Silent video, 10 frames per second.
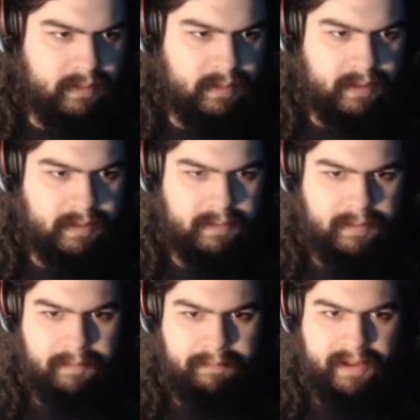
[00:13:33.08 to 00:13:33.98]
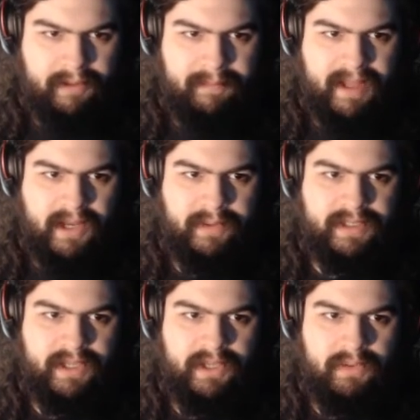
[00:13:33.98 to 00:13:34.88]
All right. Build menu
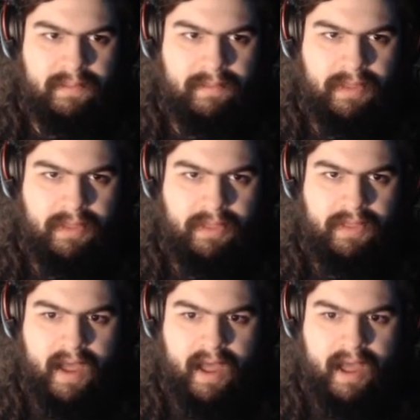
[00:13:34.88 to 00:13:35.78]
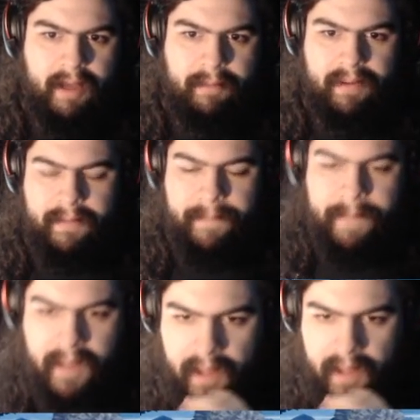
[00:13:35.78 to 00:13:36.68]
is Q, the hub.
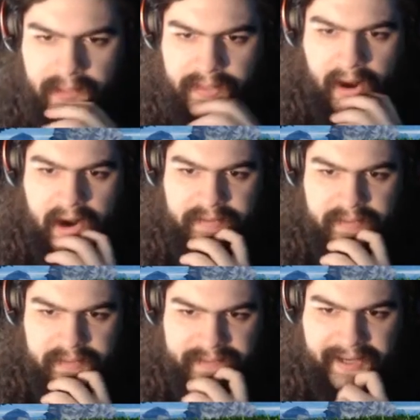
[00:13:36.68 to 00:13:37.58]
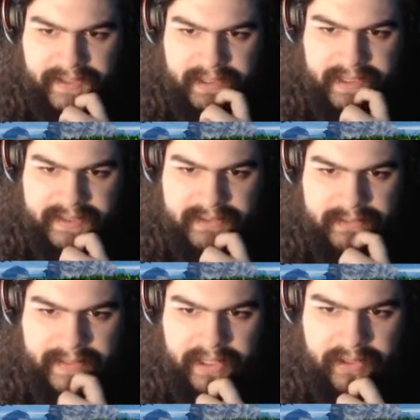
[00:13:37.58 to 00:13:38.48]
The heart of your factory. This is
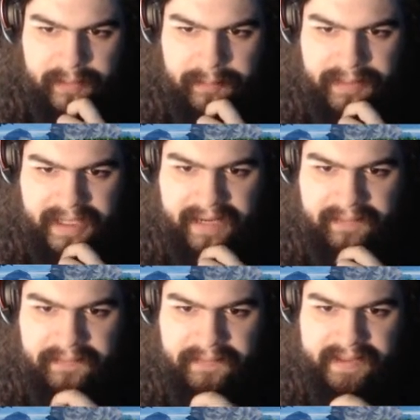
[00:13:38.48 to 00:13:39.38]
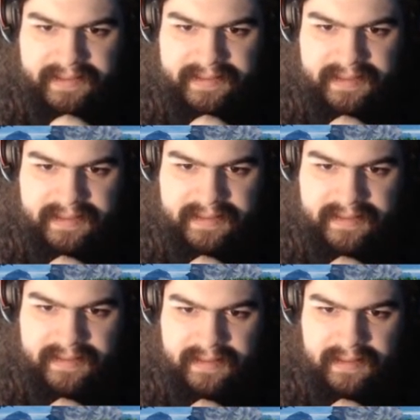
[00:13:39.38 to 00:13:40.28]
where you complete
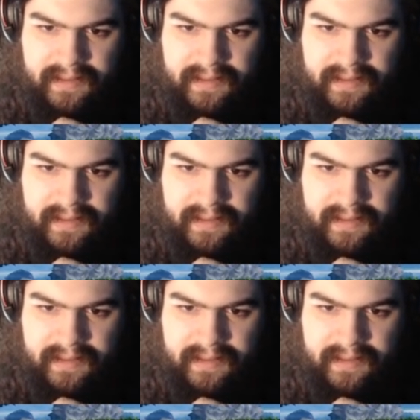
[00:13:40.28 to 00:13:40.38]
FICSIT's